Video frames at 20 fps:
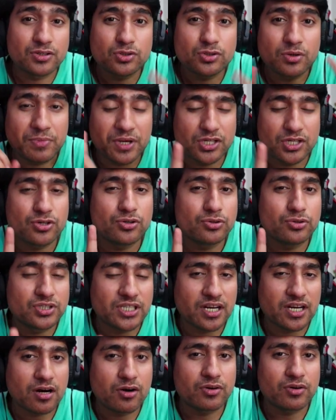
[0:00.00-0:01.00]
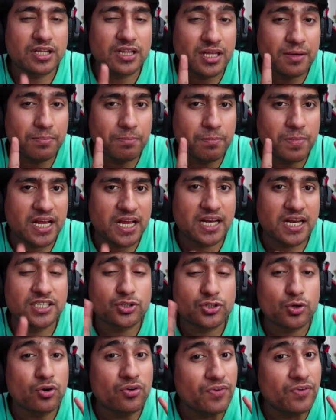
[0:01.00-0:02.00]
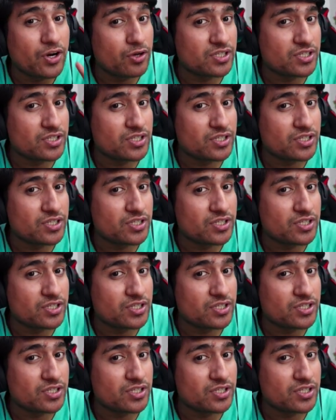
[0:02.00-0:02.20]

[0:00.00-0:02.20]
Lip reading: so make sure you check out in the playlist or video